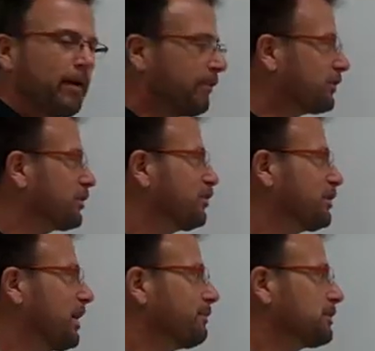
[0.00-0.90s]
We have our two
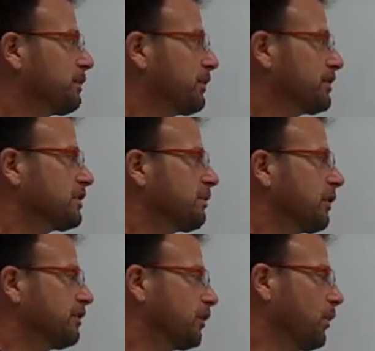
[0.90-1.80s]
statements, the princess
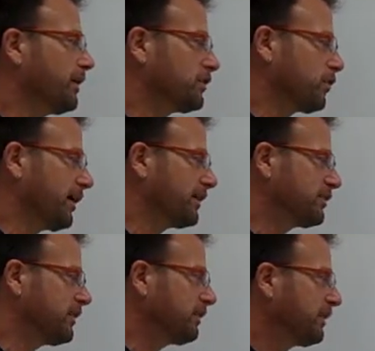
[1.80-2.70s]
bald and the queen is
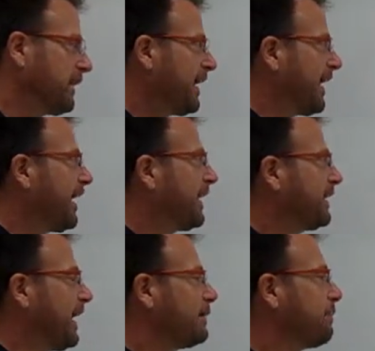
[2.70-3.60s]
crazy.
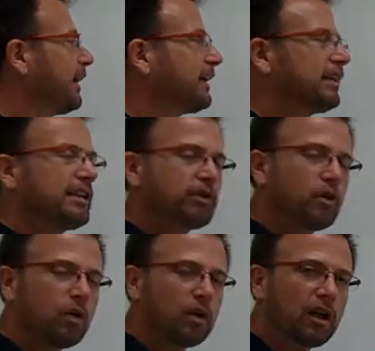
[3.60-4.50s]
And a
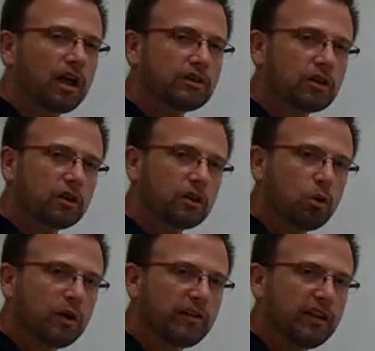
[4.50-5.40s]
biconditional or
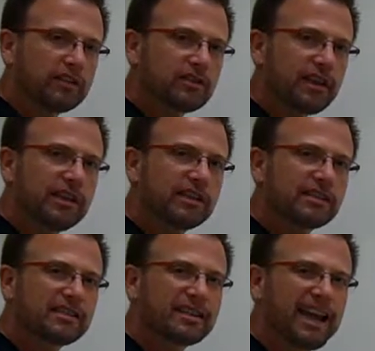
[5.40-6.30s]
logical equivalence
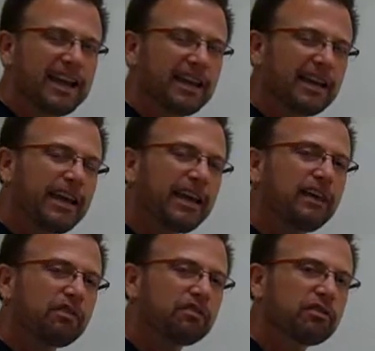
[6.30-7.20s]
is saying
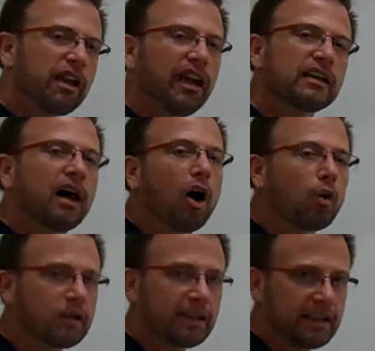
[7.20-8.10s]
if and
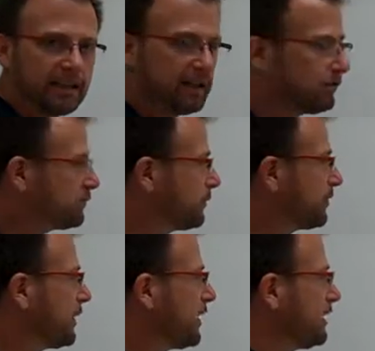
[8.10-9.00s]
only if.
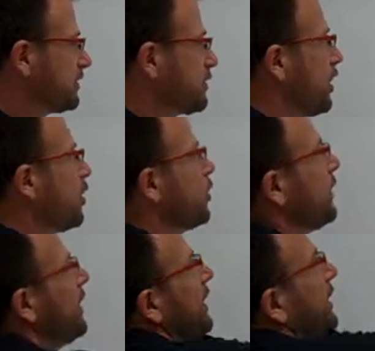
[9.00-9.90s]

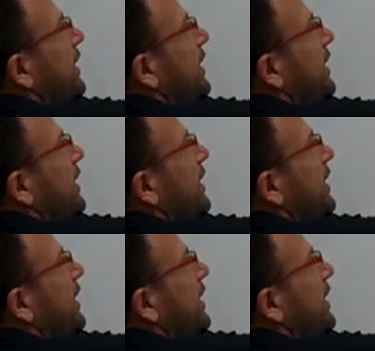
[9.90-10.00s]
So